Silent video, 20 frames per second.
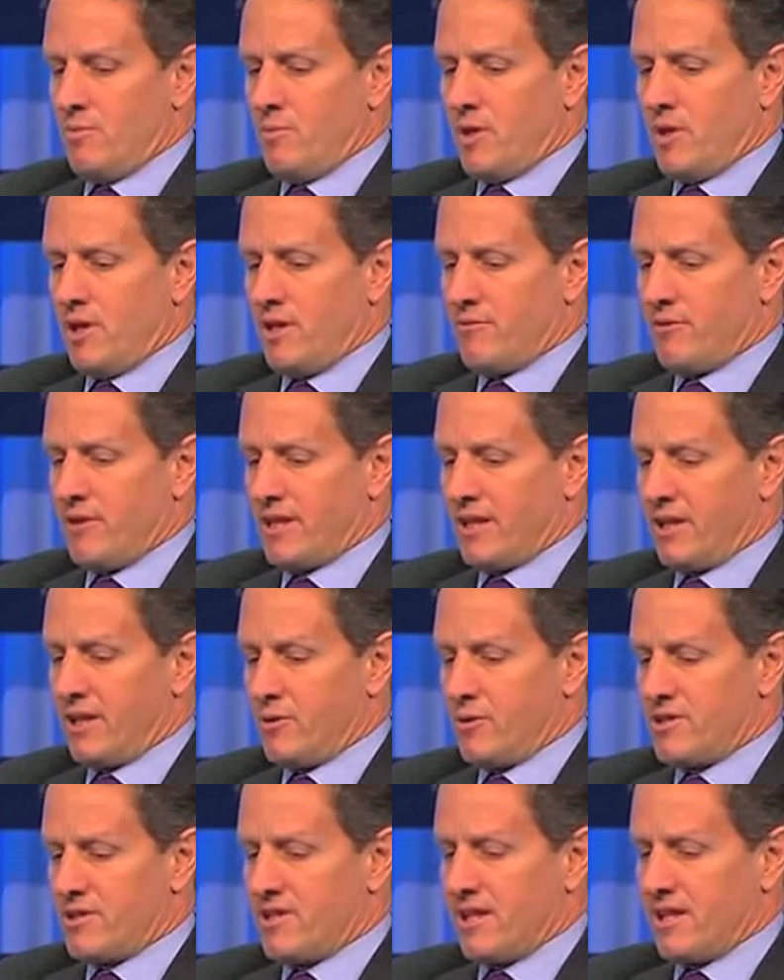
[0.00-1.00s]
Barney Frank and
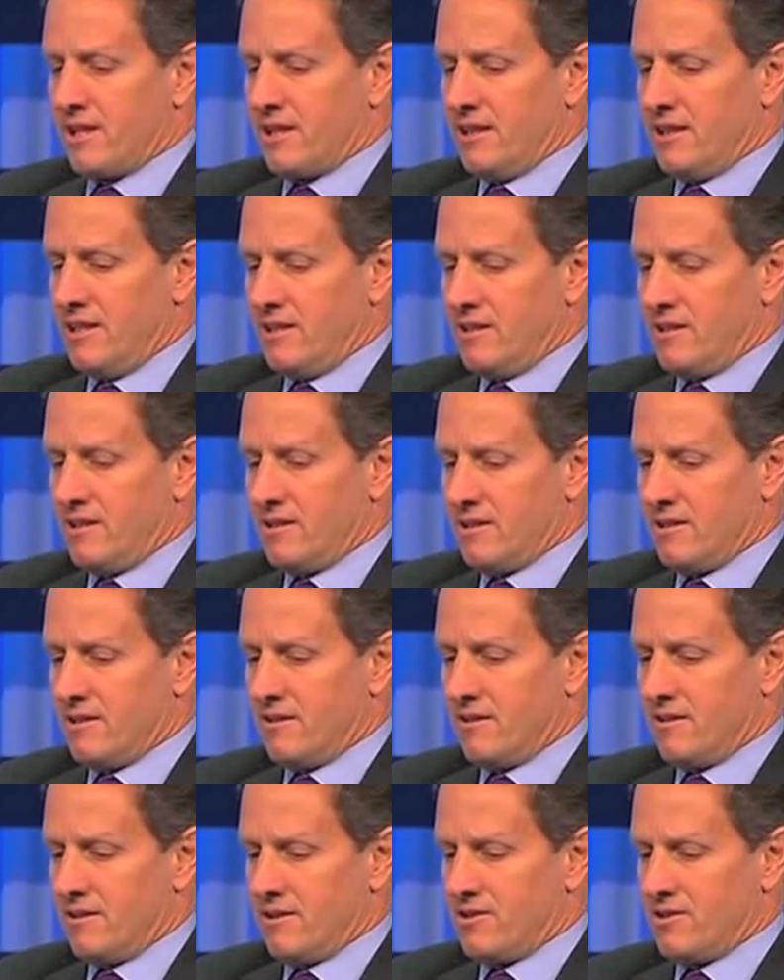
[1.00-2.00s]
Chris Dodd leading
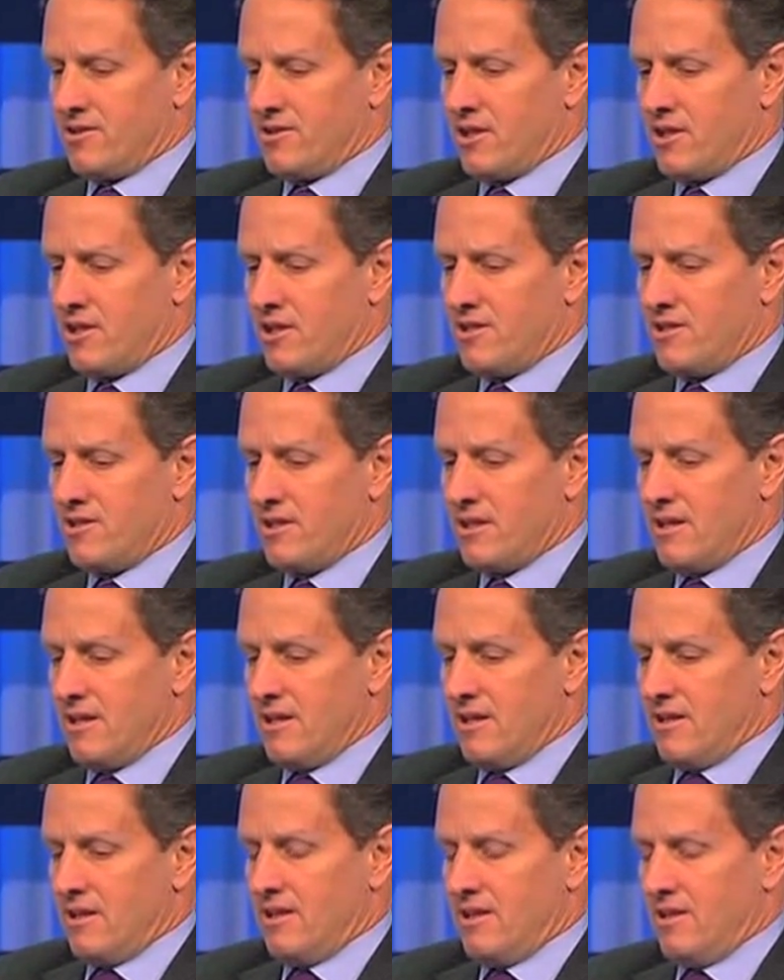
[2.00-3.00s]
the charge,
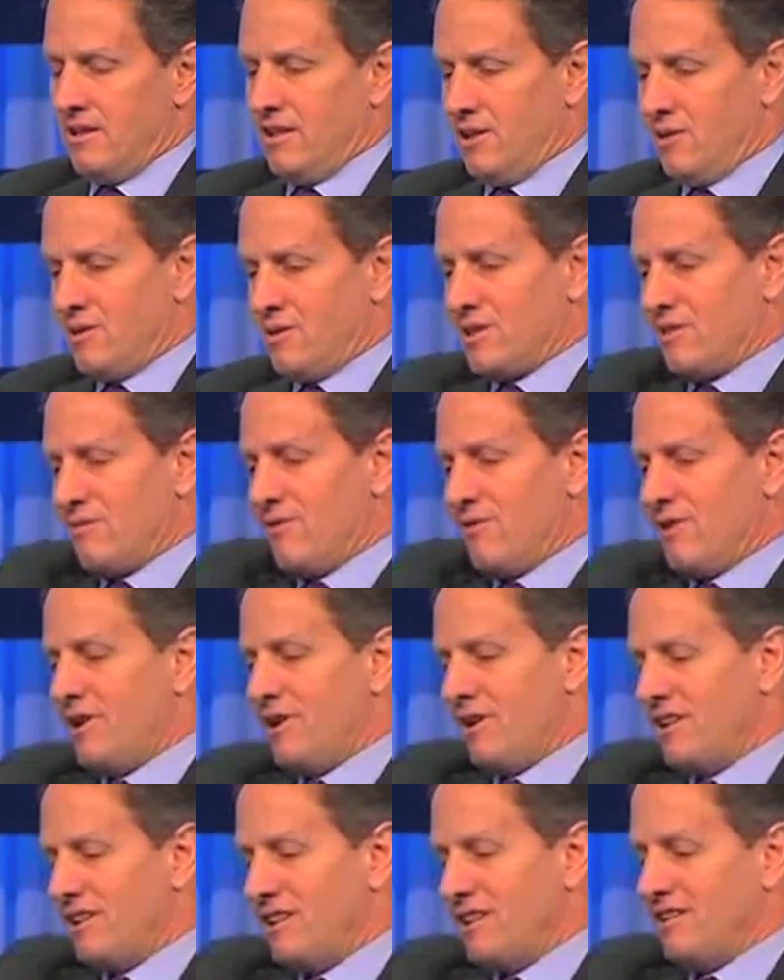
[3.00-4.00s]
is a
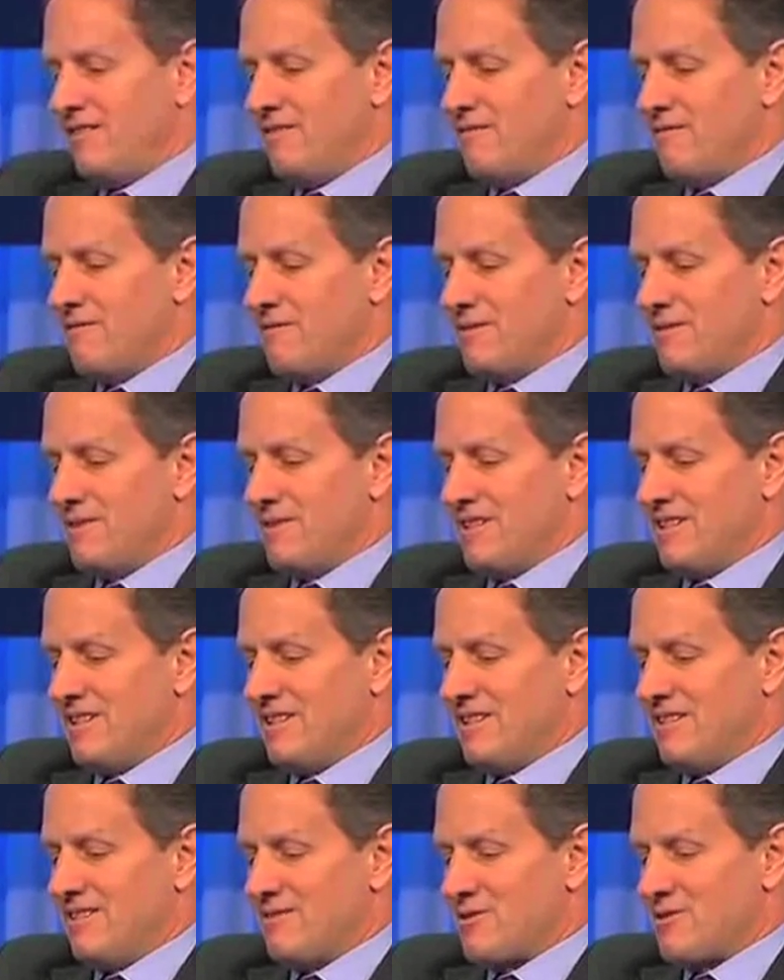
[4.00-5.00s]
very
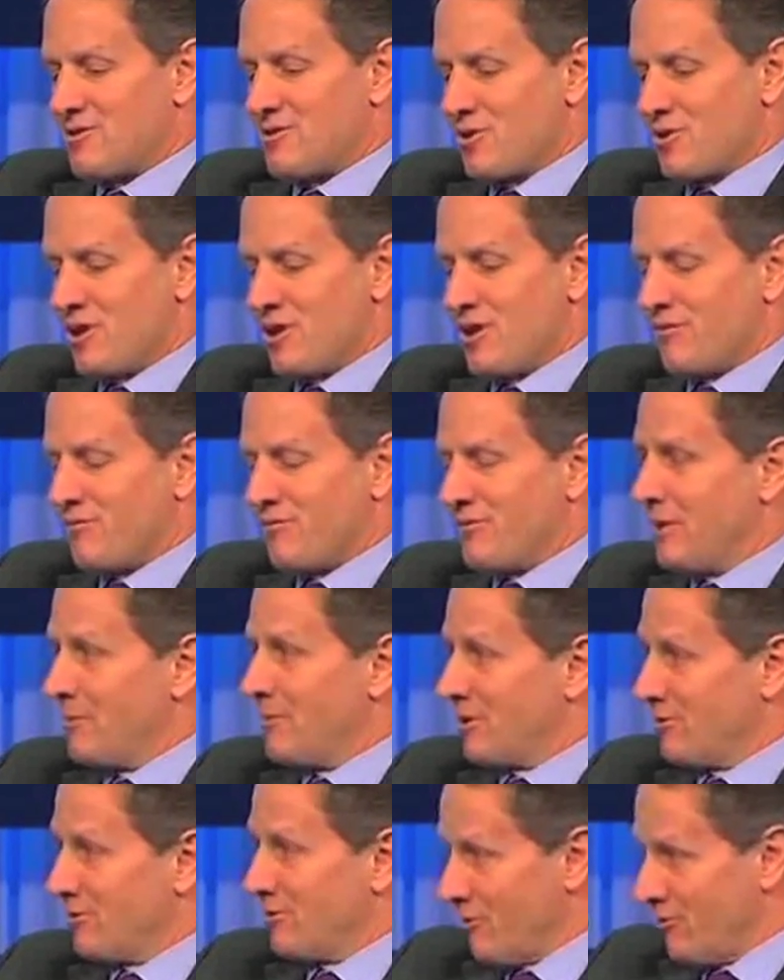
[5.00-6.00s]
strong
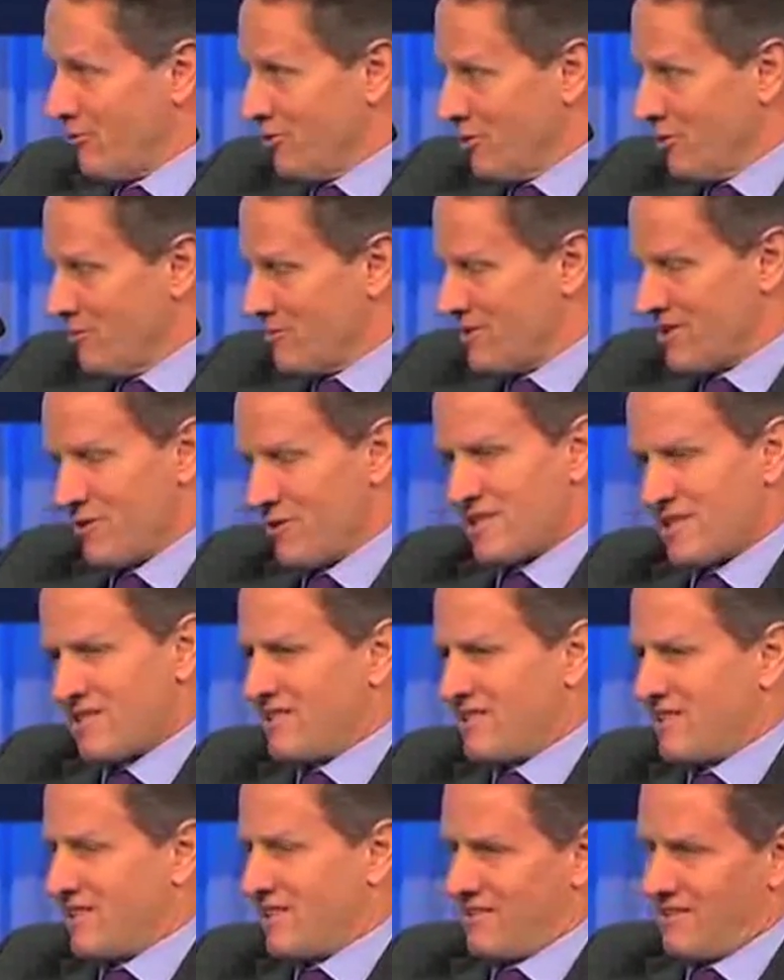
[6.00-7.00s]
framework of reforms,
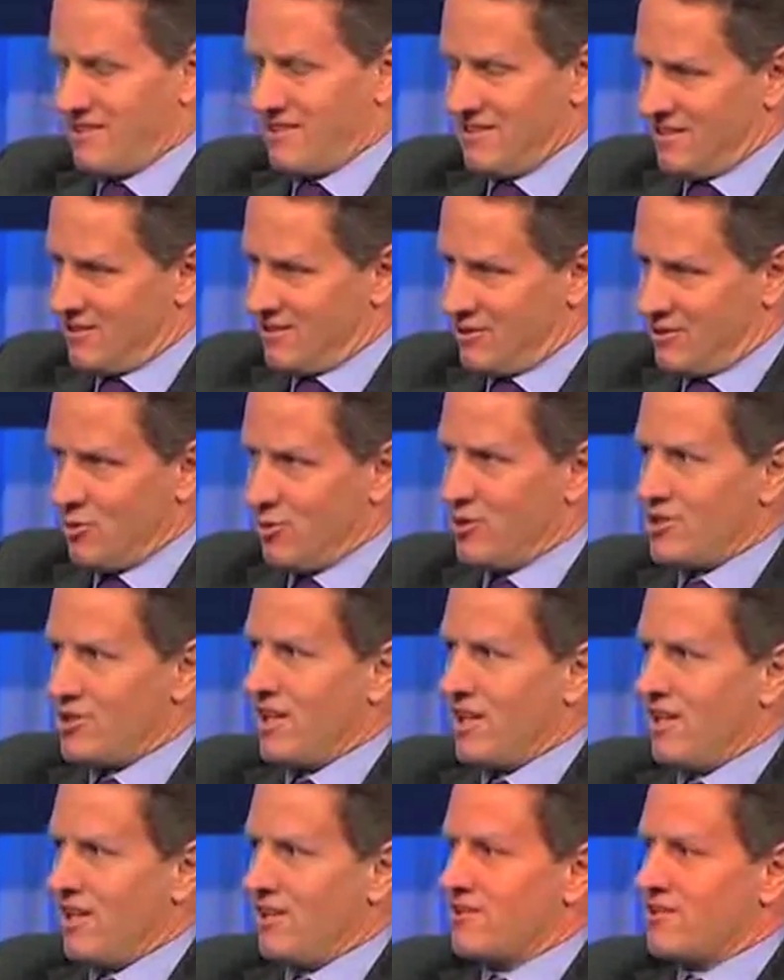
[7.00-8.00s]
addresses the core
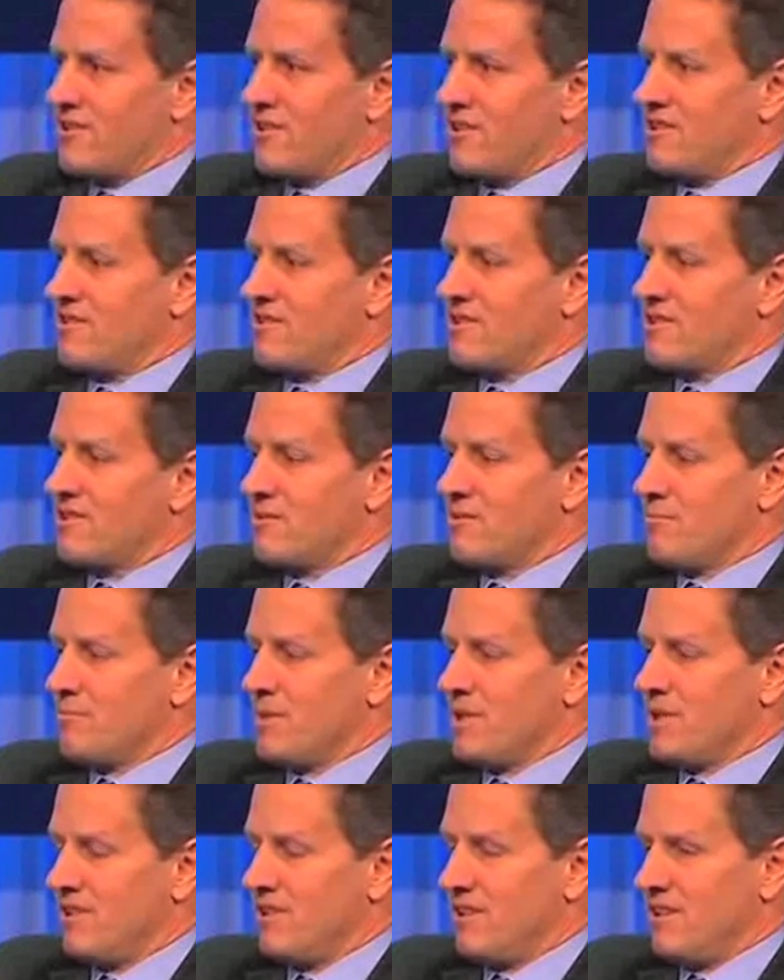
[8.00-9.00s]
challenges in our system,
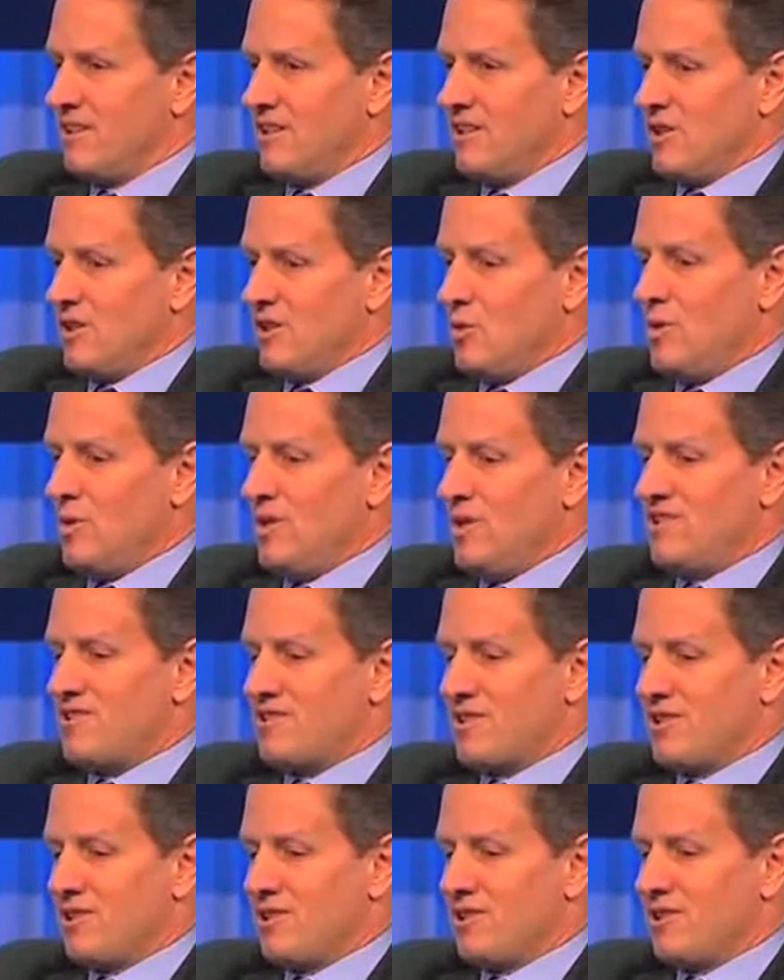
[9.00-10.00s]
but we
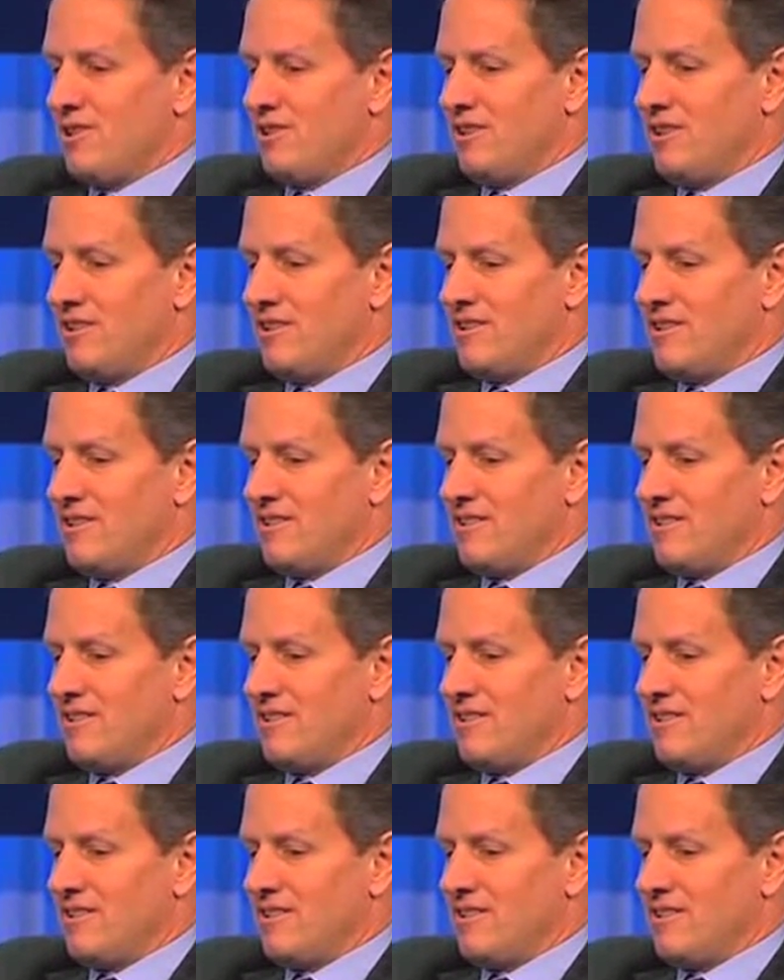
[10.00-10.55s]
still